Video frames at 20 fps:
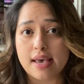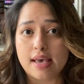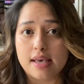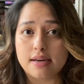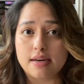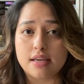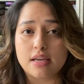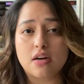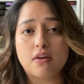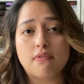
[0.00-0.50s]

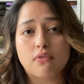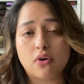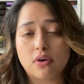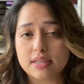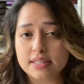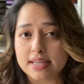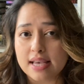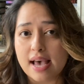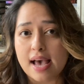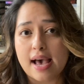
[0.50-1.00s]
And interview
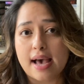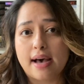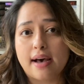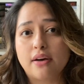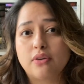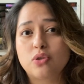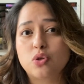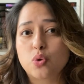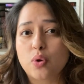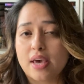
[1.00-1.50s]
is
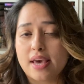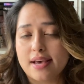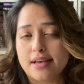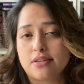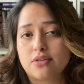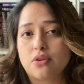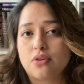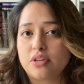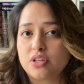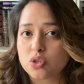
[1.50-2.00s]
how to
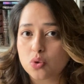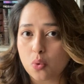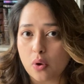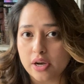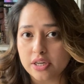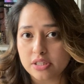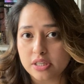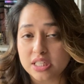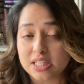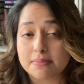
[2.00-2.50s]
answer these
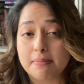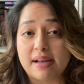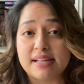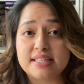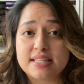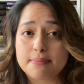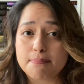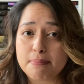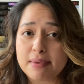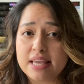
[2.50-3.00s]
questions, my
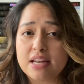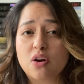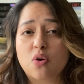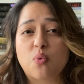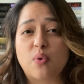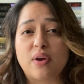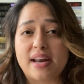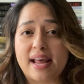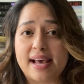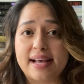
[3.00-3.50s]
demeanor
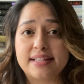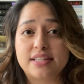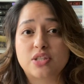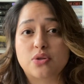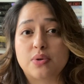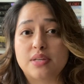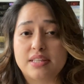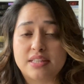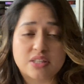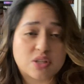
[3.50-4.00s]
when
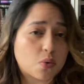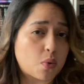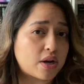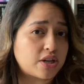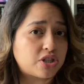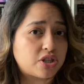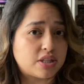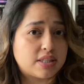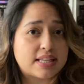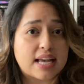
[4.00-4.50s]
answering these
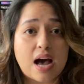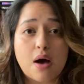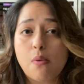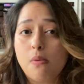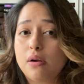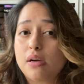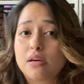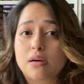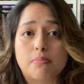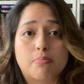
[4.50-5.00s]
questions. I
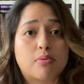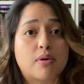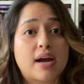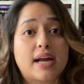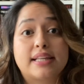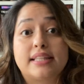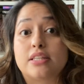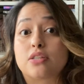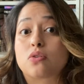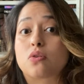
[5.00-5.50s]
wanted to
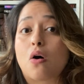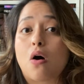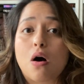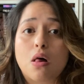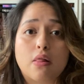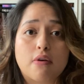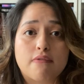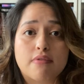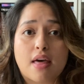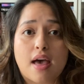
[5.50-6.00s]
practice
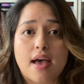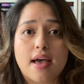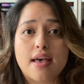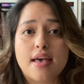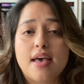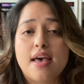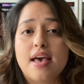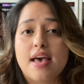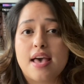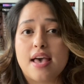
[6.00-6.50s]
all of that.
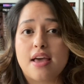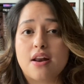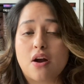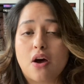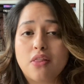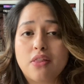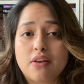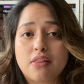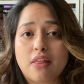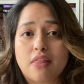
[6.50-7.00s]
And
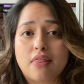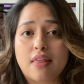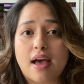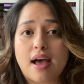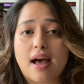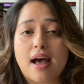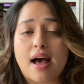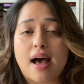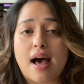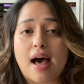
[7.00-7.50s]
other than
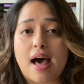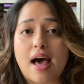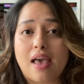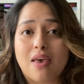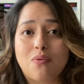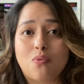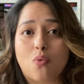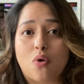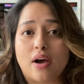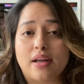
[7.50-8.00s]
that,
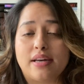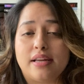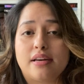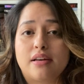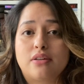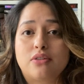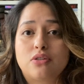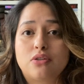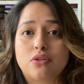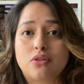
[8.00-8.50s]
I
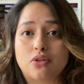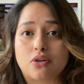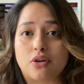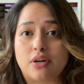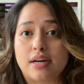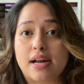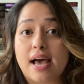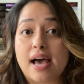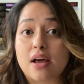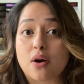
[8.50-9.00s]
wanted to
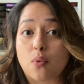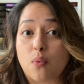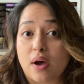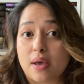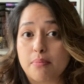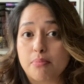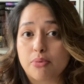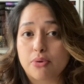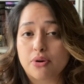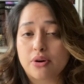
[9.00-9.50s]
learn how to
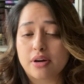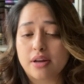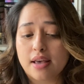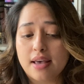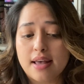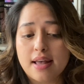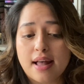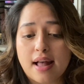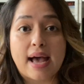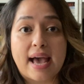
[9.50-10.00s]
whiteboard.
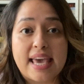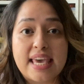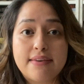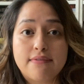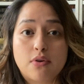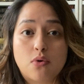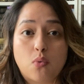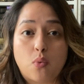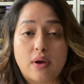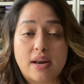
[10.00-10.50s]
I
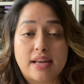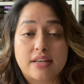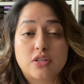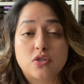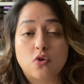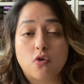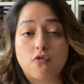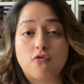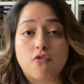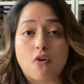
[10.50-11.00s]
even went as
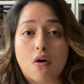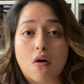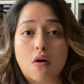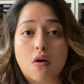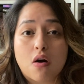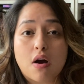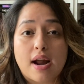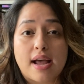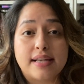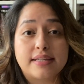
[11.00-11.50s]
so
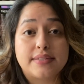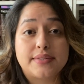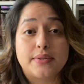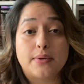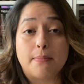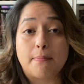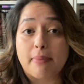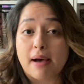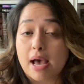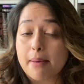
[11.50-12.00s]
far as
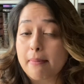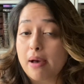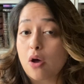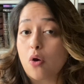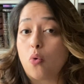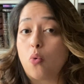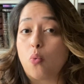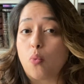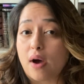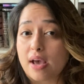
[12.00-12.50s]
to buy my
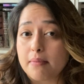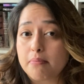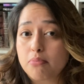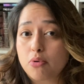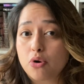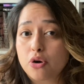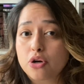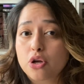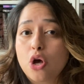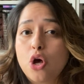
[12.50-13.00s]
own
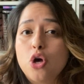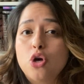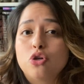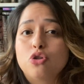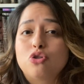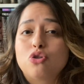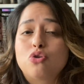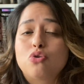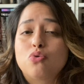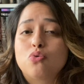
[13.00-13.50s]
whiteboard
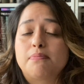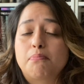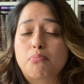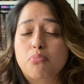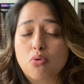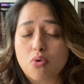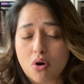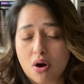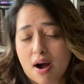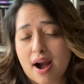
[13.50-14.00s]
to
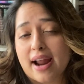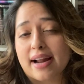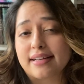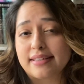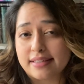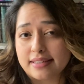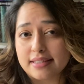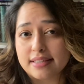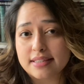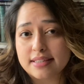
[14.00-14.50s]

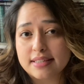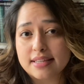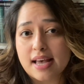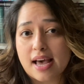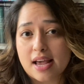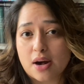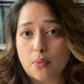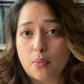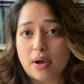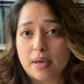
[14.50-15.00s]
practice
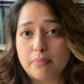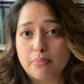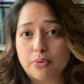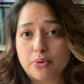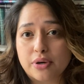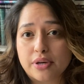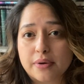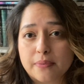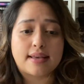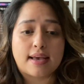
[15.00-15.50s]
how to
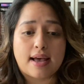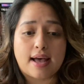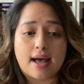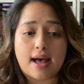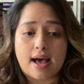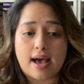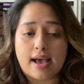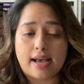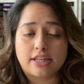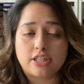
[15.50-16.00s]
whiteboard.
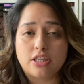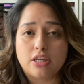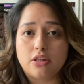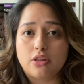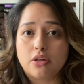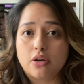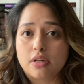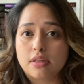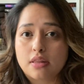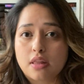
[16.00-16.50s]
I actually
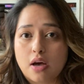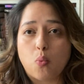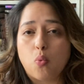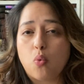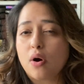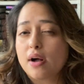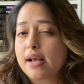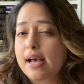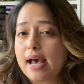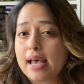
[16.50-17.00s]
looked up
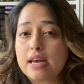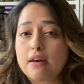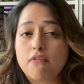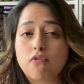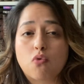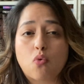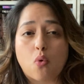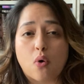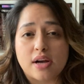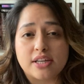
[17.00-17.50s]
what kind
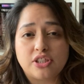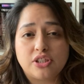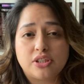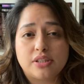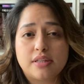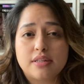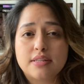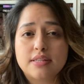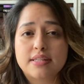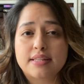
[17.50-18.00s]
of
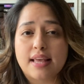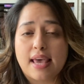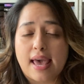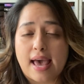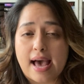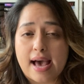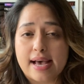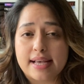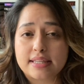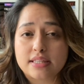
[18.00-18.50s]
questions they
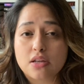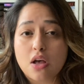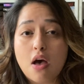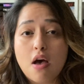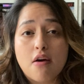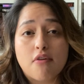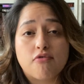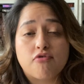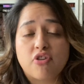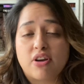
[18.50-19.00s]
ask
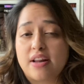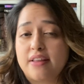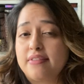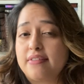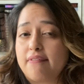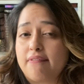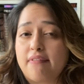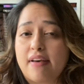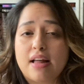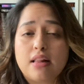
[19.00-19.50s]
front-end
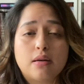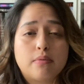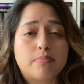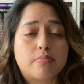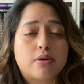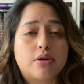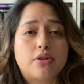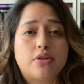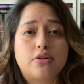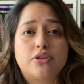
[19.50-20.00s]

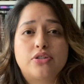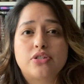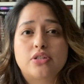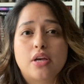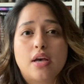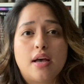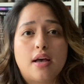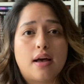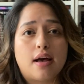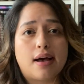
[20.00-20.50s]
developers,
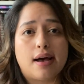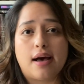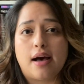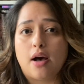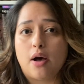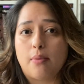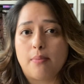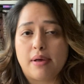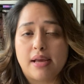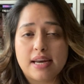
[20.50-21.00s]

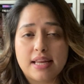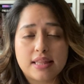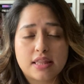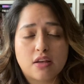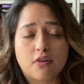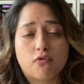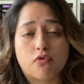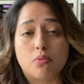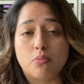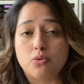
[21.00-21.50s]

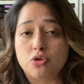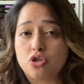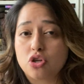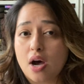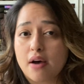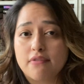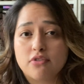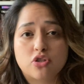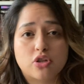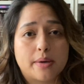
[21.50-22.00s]
anything from
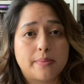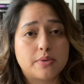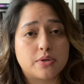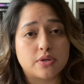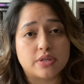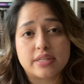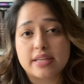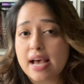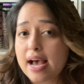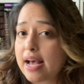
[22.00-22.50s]
JavaScript to
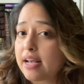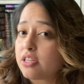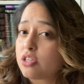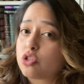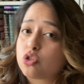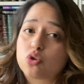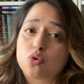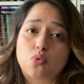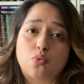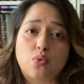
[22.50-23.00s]
SAS
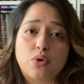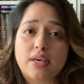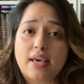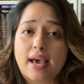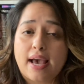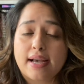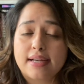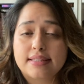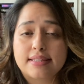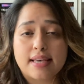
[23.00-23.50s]
to
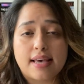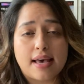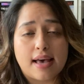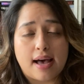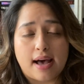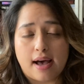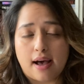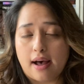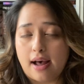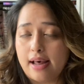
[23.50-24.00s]
React.
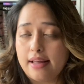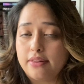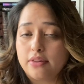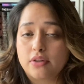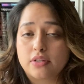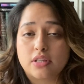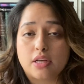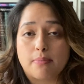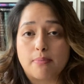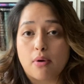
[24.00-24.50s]
I
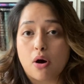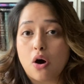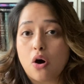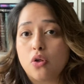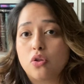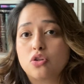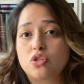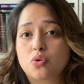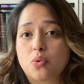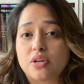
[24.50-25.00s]
looked up all
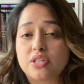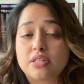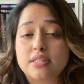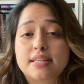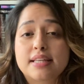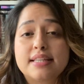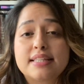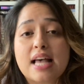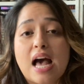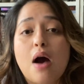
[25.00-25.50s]
those questions
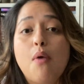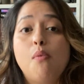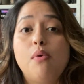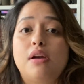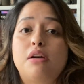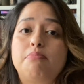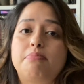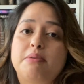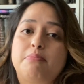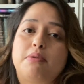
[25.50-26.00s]
because I
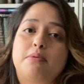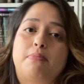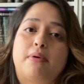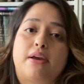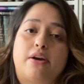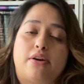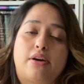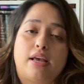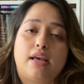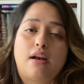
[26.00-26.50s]
want to be
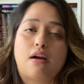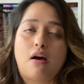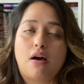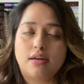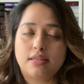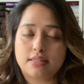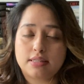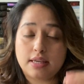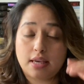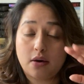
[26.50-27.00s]
prepared. And
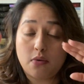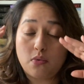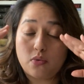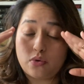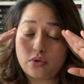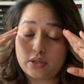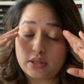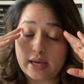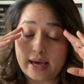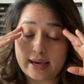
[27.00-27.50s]
honestly, it
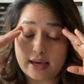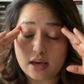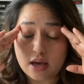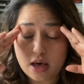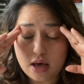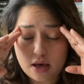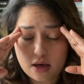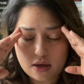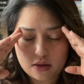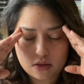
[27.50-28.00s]
was like
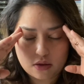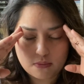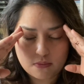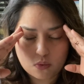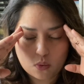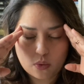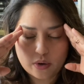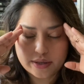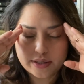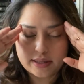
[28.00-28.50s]
the
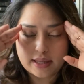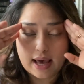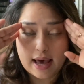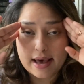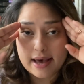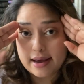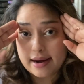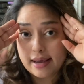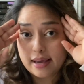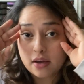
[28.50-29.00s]
worst
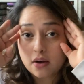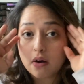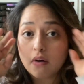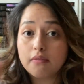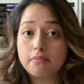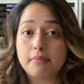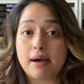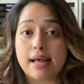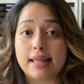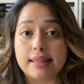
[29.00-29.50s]
headache
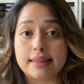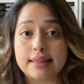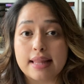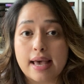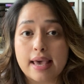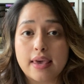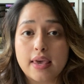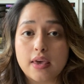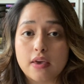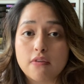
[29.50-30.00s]
of my
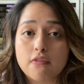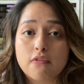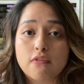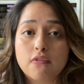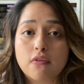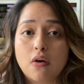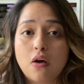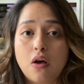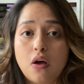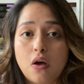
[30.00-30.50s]

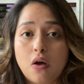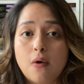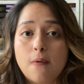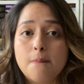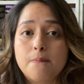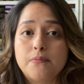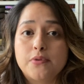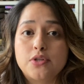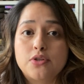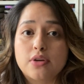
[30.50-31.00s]
life
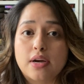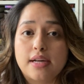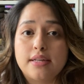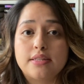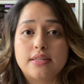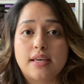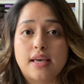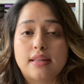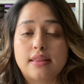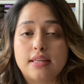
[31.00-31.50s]
trying
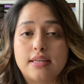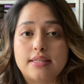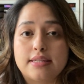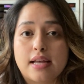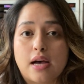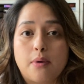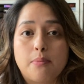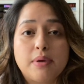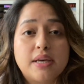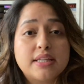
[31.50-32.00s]
to get these
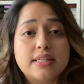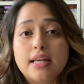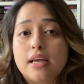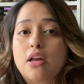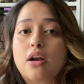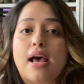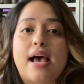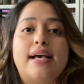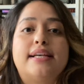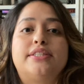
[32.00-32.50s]
down because they
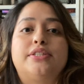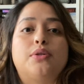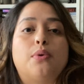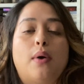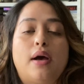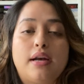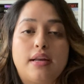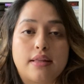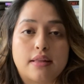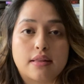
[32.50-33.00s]
could have asked you
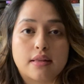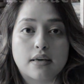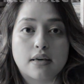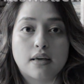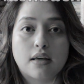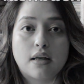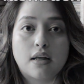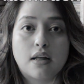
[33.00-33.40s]
anything.